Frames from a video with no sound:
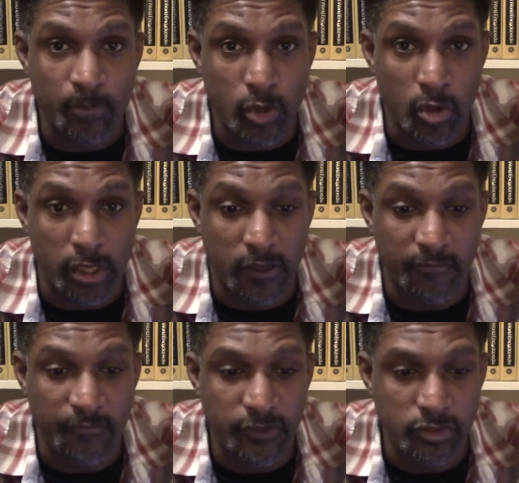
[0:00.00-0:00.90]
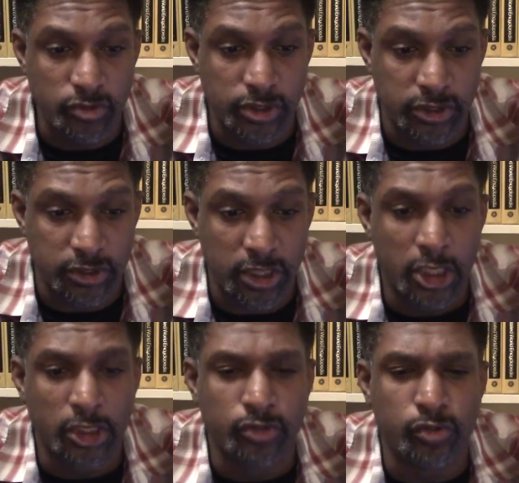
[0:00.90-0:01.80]
or confusion
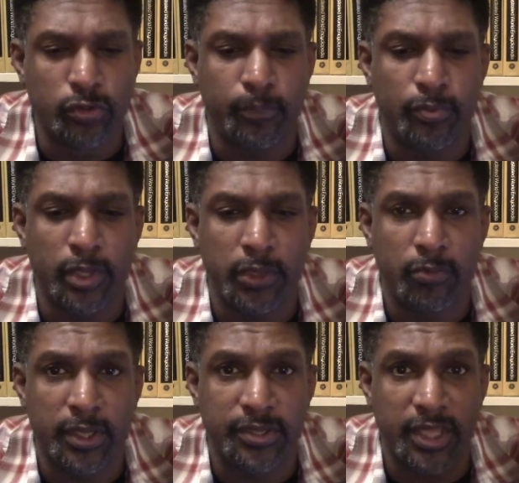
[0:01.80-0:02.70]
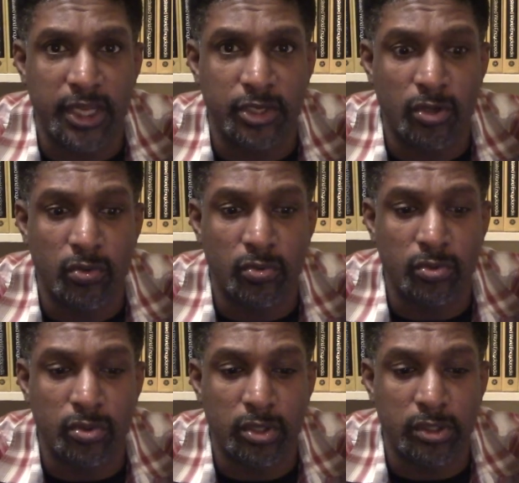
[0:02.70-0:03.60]
to the point where they no
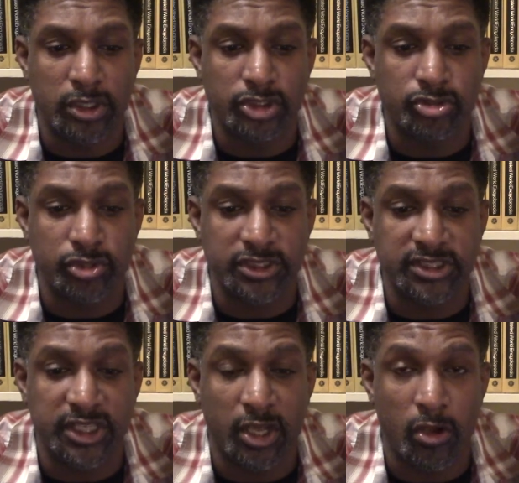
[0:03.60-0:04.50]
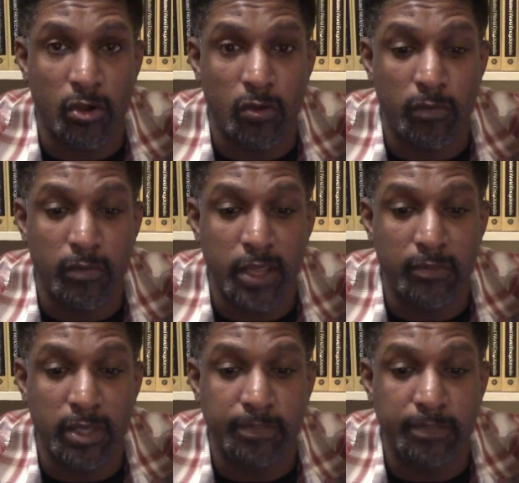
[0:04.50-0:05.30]
longer trust their own memory,